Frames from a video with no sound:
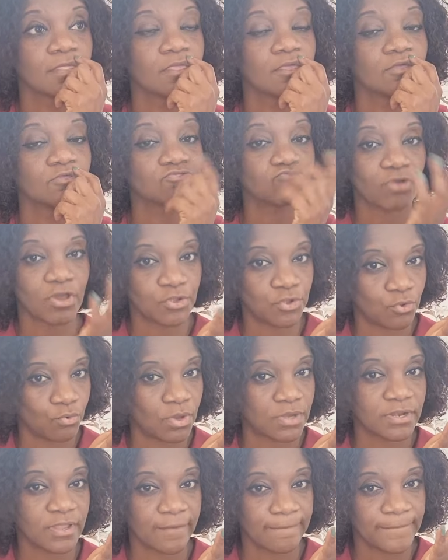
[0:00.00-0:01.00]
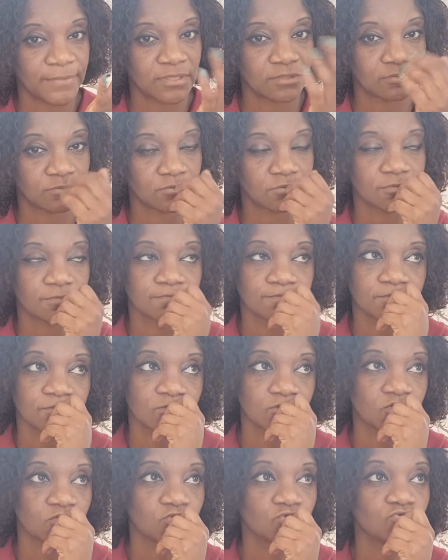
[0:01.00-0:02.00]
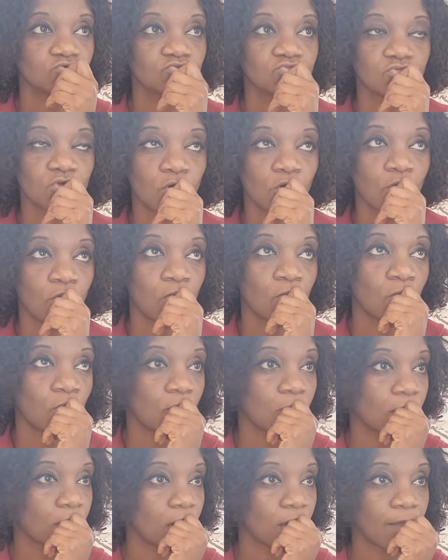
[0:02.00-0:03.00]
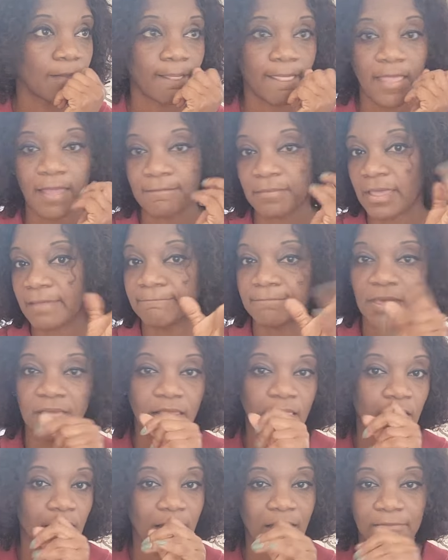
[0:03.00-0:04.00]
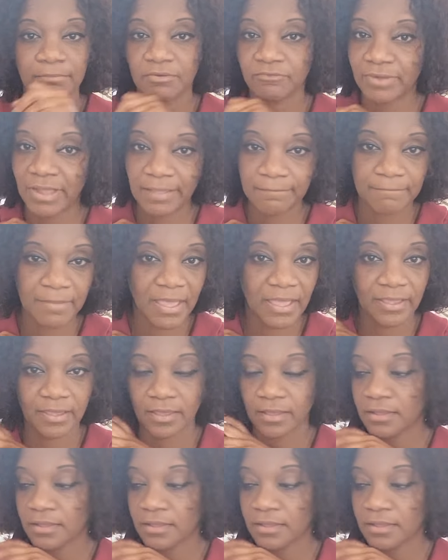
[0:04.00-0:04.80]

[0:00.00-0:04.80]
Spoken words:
So I know what that means. So I'm like, Bella, I'll be right back